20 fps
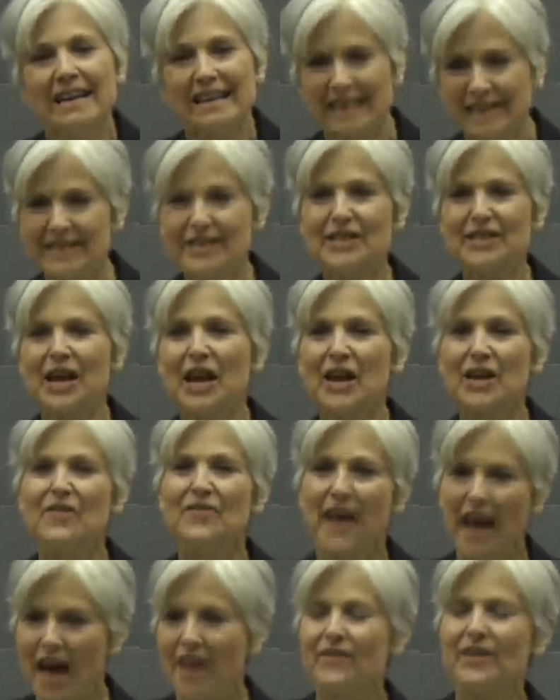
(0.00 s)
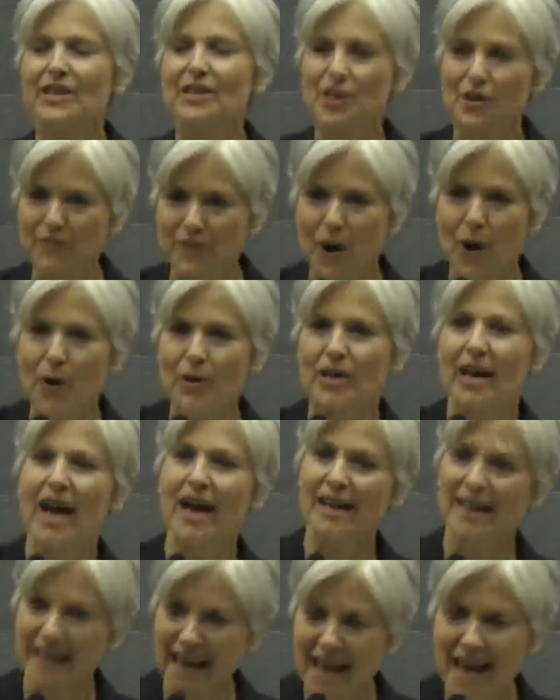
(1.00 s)
instead of having to vote
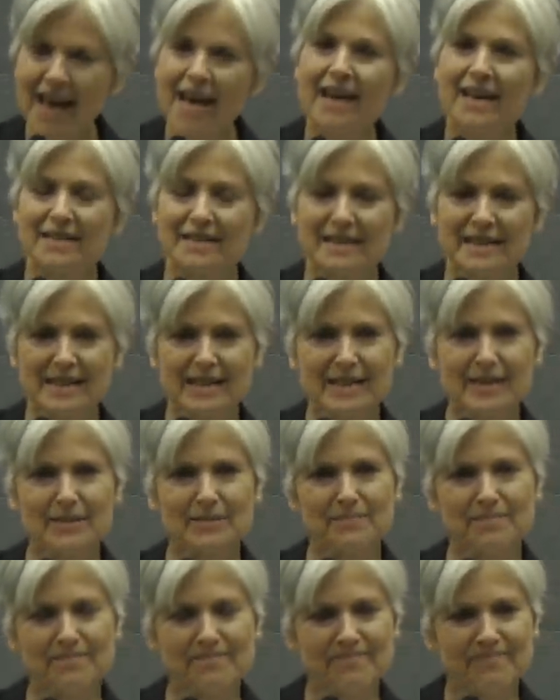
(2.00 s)
against?